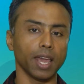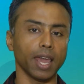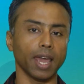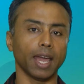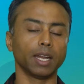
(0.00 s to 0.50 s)

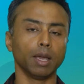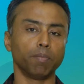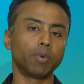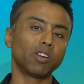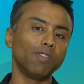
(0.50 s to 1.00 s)
and
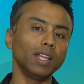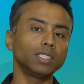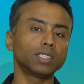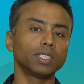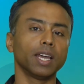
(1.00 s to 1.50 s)

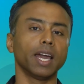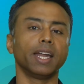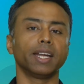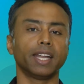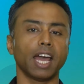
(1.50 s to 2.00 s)
prevents an
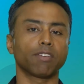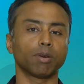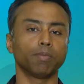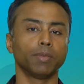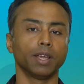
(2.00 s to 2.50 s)
attack
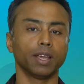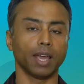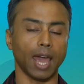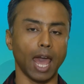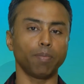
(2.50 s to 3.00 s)
from
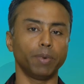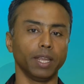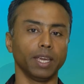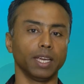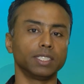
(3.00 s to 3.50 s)

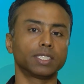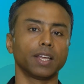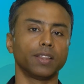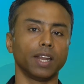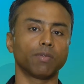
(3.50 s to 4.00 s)
happening
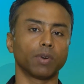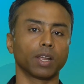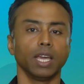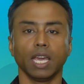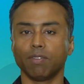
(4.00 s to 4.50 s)
inside the network
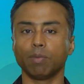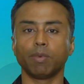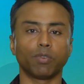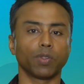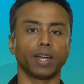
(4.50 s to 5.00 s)
even
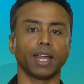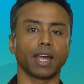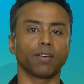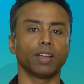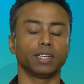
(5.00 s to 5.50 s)
before the
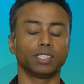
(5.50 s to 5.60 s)
attacker has a